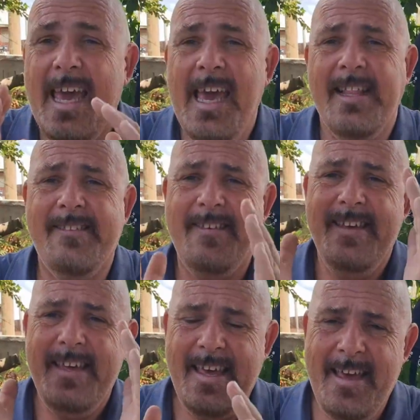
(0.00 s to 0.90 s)
It
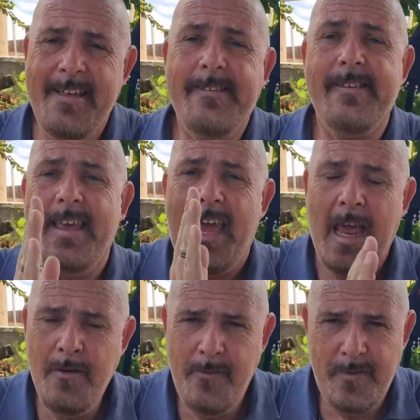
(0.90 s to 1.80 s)
is
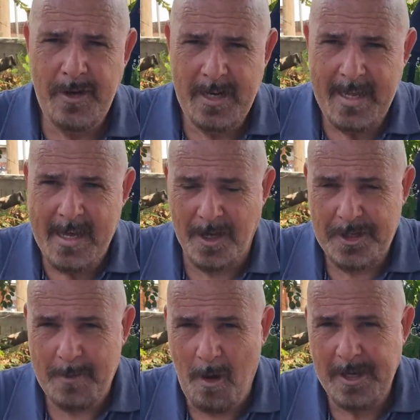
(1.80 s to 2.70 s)
infinitely
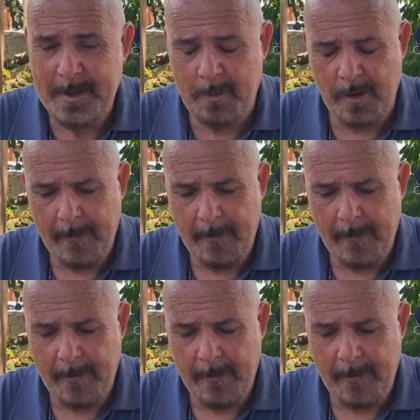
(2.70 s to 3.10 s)
customizable,